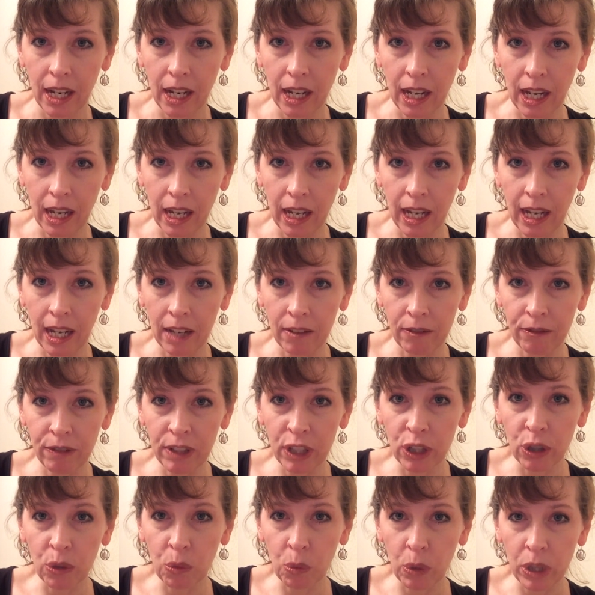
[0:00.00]
and
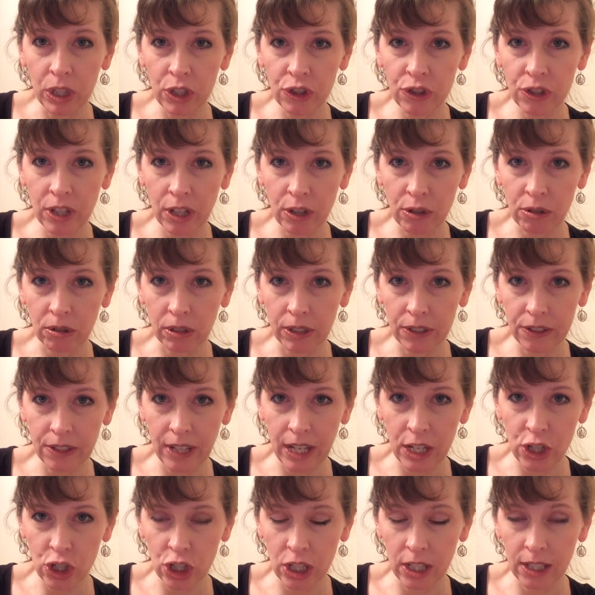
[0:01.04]
via which
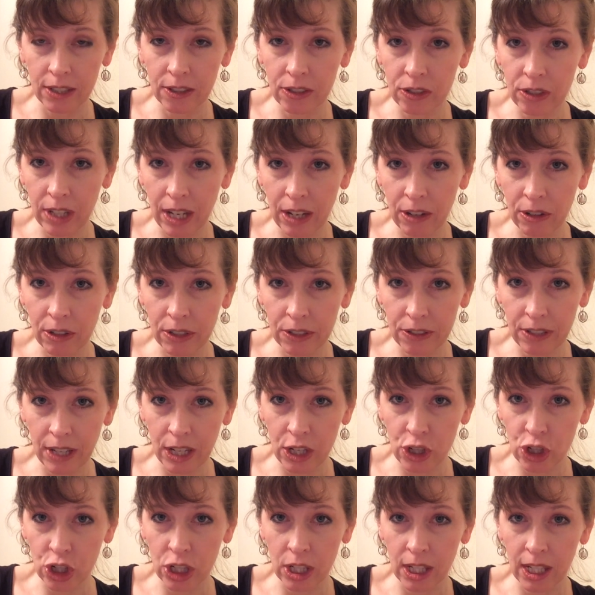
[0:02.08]
centralization and
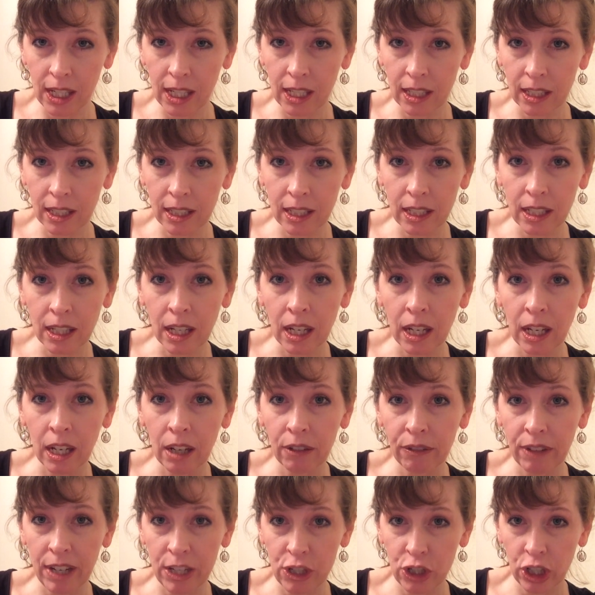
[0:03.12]
standardization
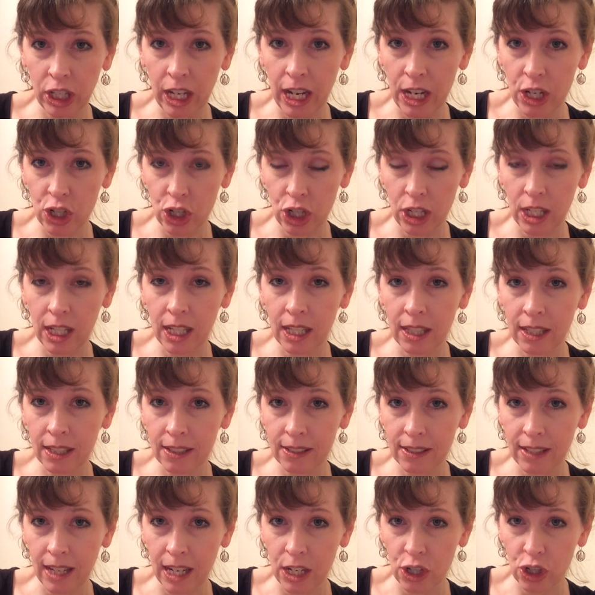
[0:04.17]
of education in
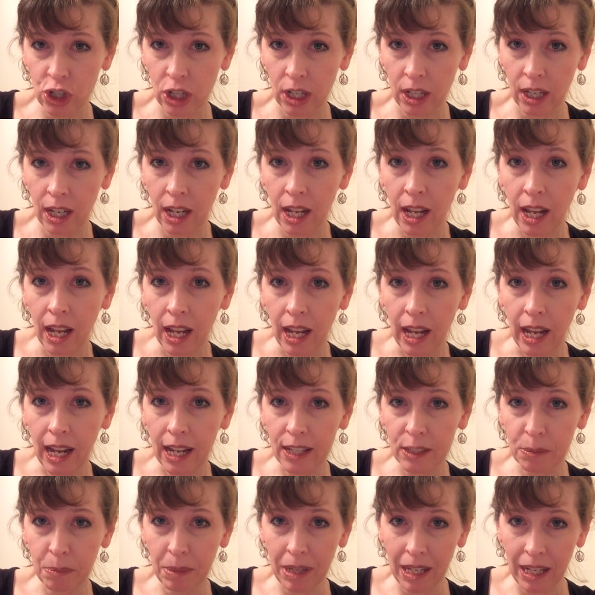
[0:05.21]
this nation
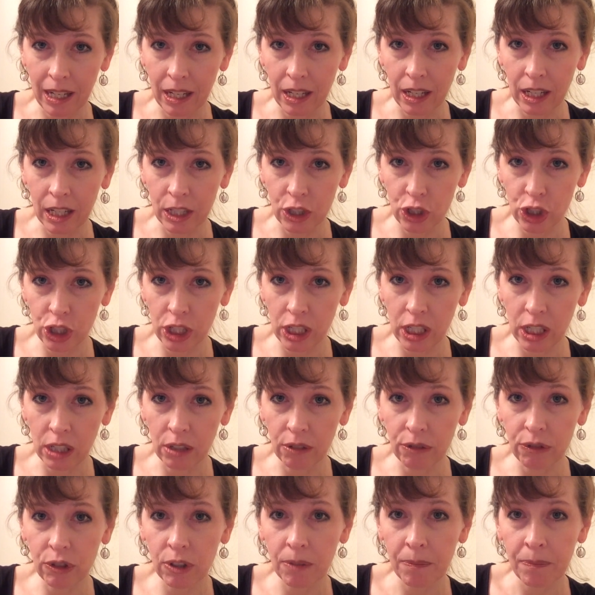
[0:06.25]
has been
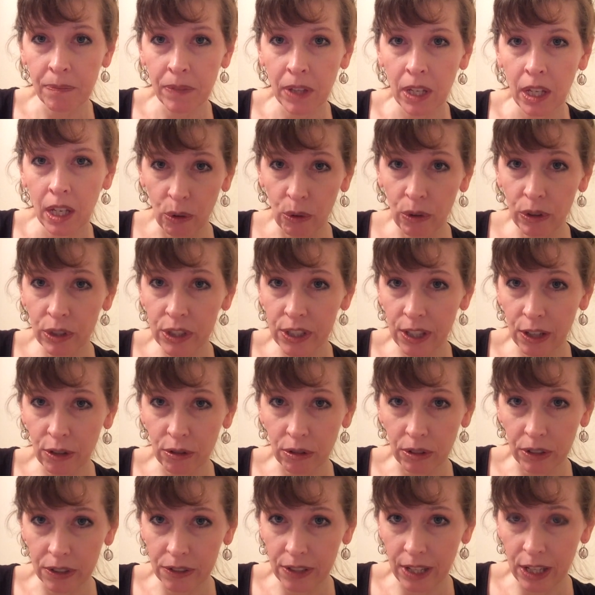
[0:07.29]
achieved.
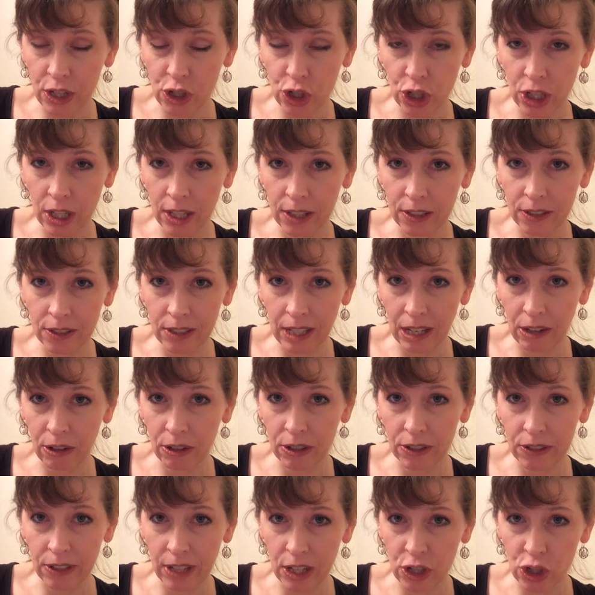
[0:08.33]
Centralization and
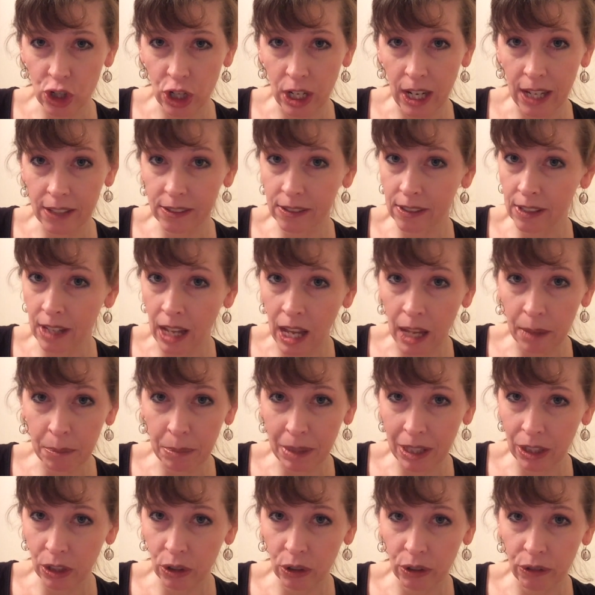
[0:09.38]
standardization has not
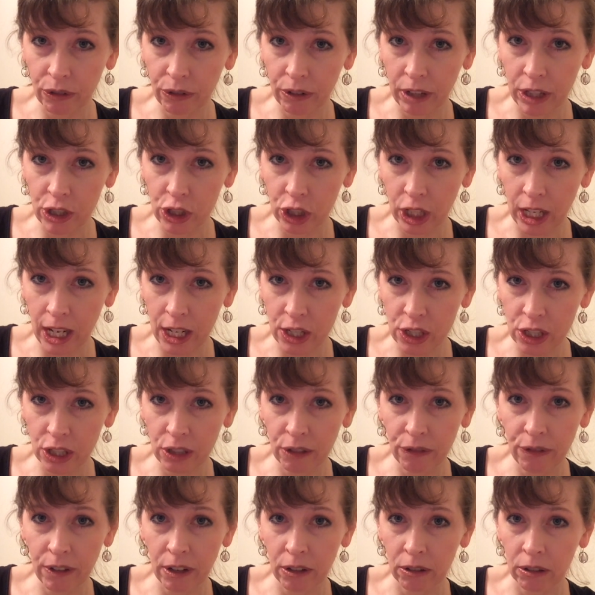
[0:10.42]
been good for education. The
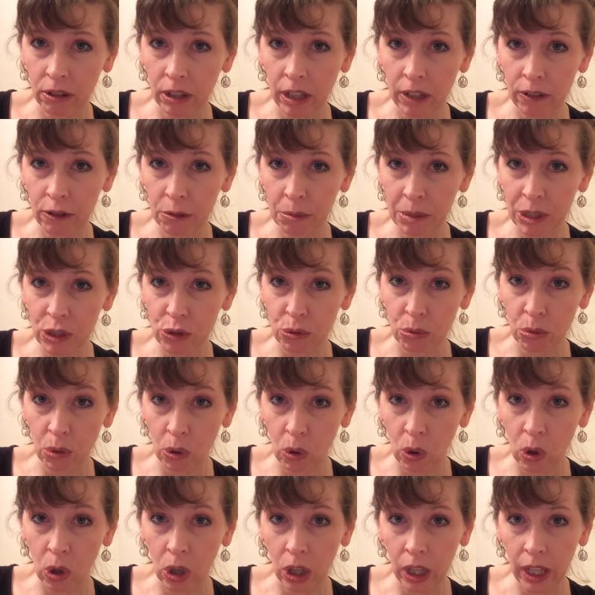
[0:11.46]
federal government's
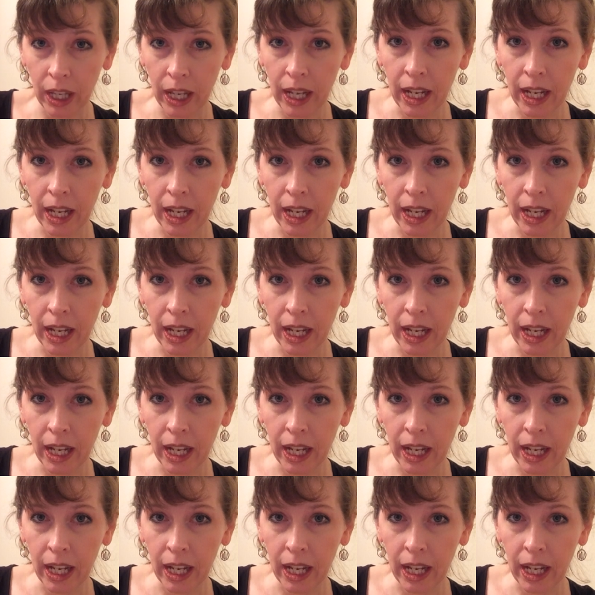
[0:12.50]
role